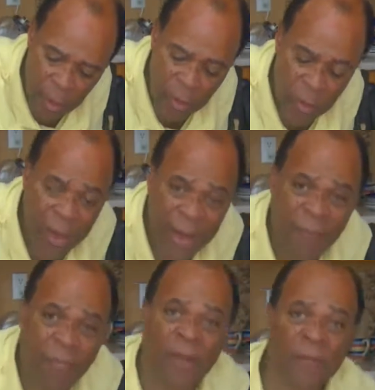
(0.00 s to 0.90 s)
You know, I
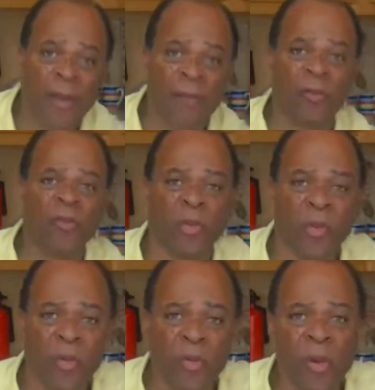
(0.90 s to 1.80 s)
have my favorite
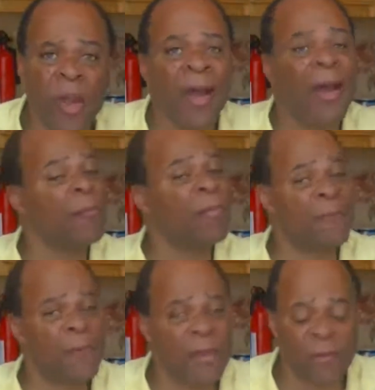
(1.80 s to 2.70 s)
spoon. I have my
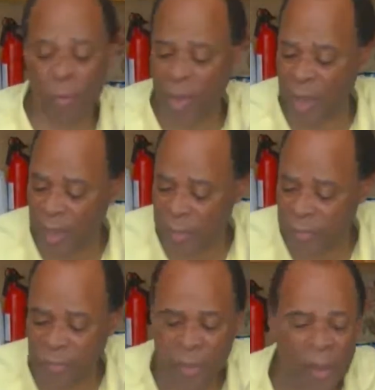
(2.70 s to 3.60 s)
favorite
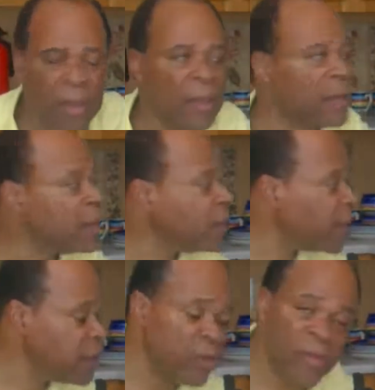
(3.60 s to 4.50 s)
pans.
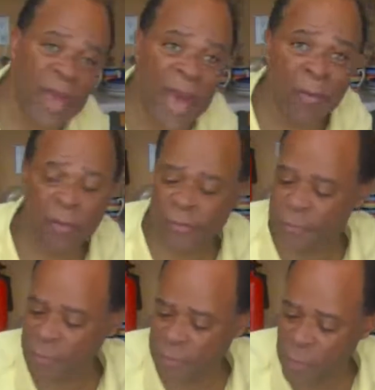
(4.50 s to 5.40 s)
I use that one
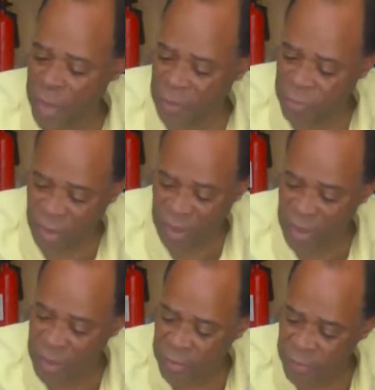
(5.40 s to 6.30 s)
for frying
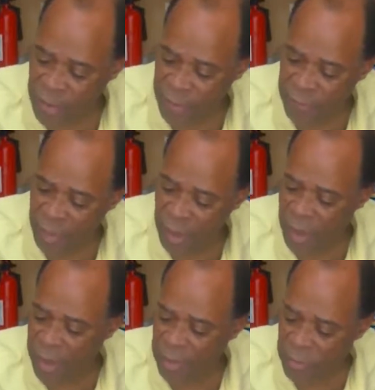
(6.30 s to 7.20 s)
chicken and stuff.
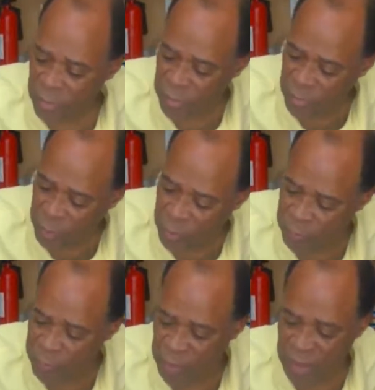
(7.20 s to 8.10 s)
I use this spoon
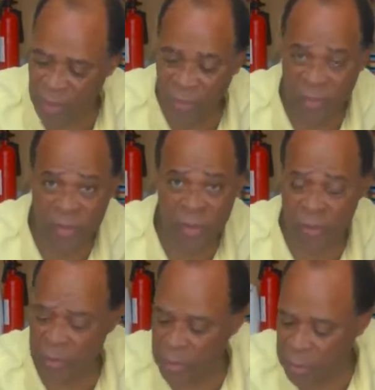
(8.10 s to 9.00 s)
for eating
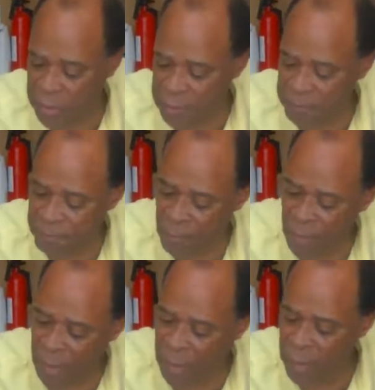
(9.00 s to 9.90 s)
cereal
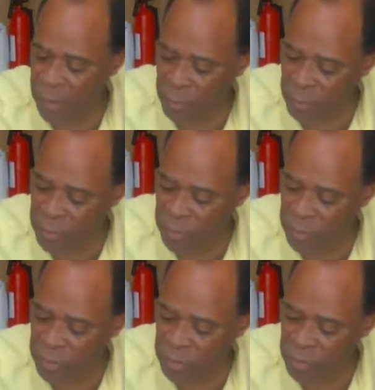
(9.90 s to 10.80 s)
and
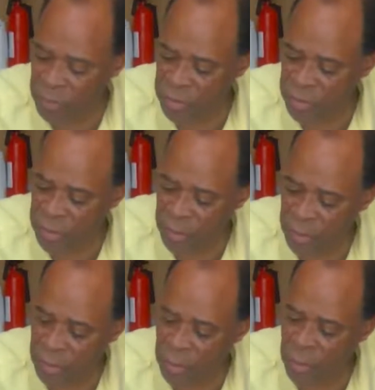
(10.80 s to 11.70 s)
doing sugar.
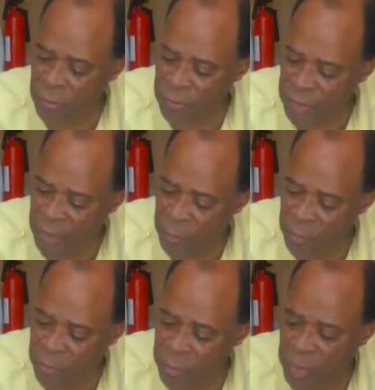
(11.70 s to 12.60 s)
Hopefully I won't
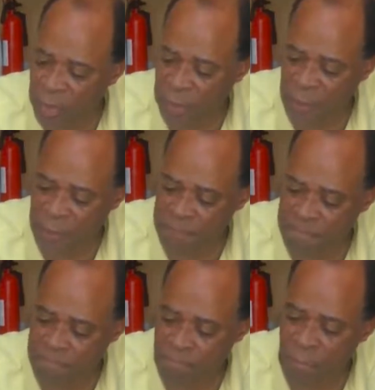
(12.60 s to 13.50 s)
spill any.
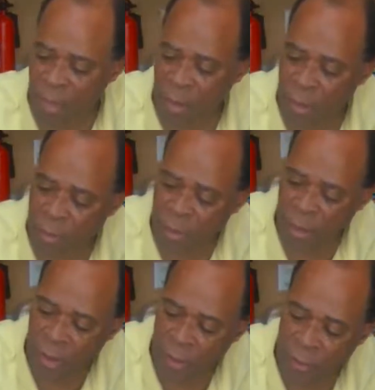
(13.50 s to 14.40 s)
Here we
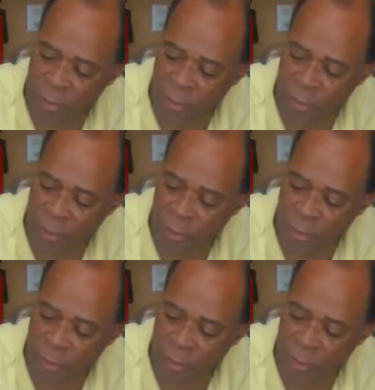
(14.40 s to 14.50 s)
go.